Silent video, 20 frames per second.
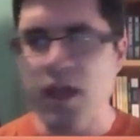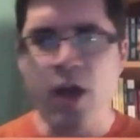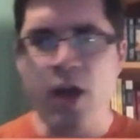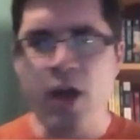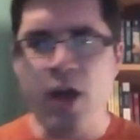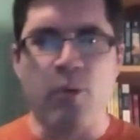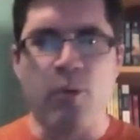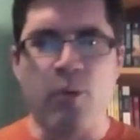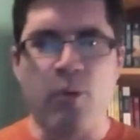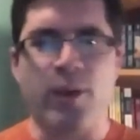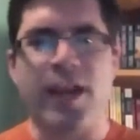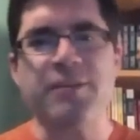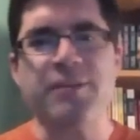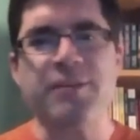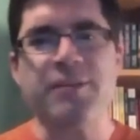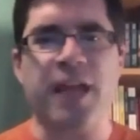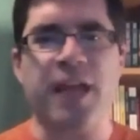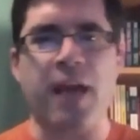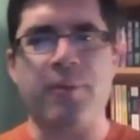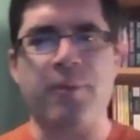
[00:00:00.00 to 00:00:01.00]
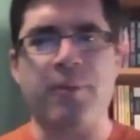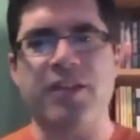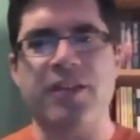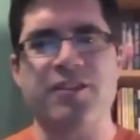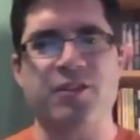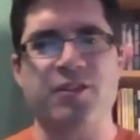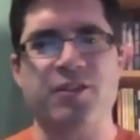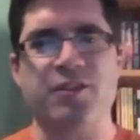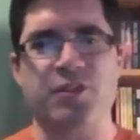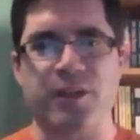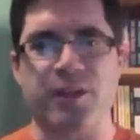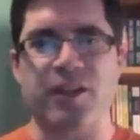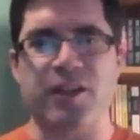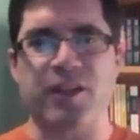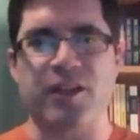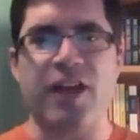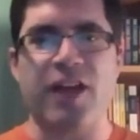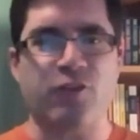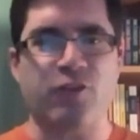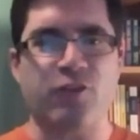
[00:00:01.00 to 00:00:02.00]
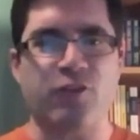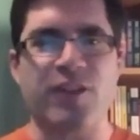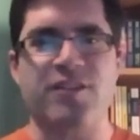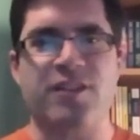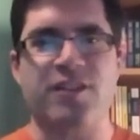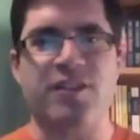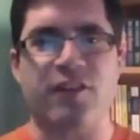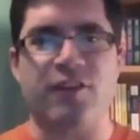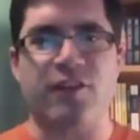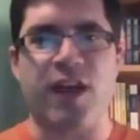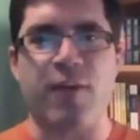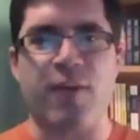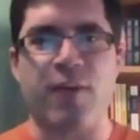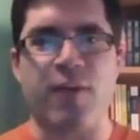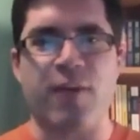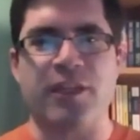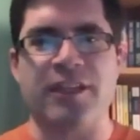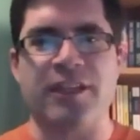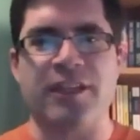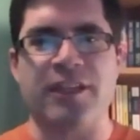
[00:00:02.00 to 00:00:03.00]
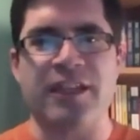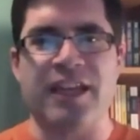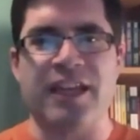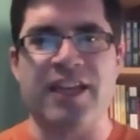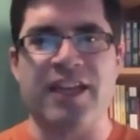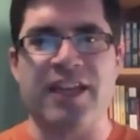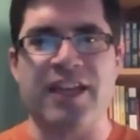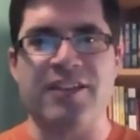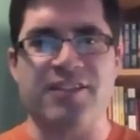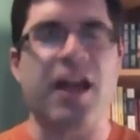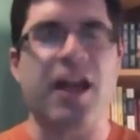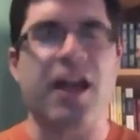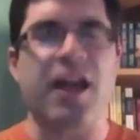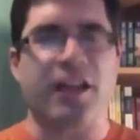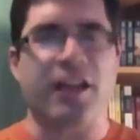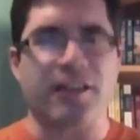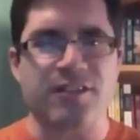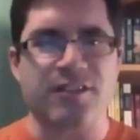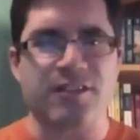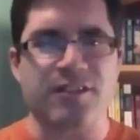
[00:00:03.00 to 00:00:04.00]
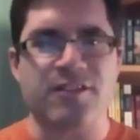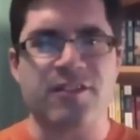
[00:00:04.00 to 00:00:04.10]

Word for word: But what has been happening is there's been a lot of great stuff happening in science.